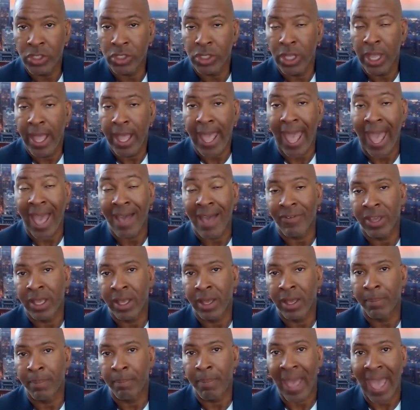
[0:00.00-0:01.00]
Having
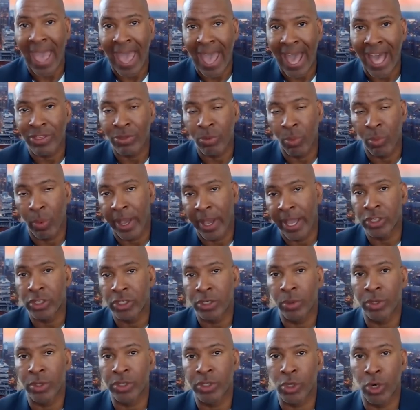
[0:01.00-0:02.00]
a pathway to a